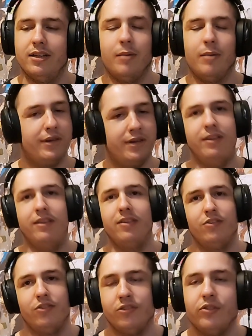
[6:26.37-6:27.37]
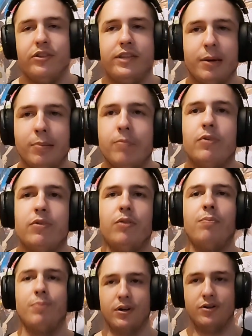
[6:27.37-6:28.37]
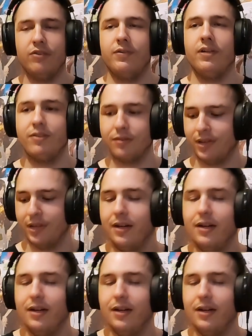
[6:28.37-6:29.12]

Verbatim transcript: I mean, just the the punch of it.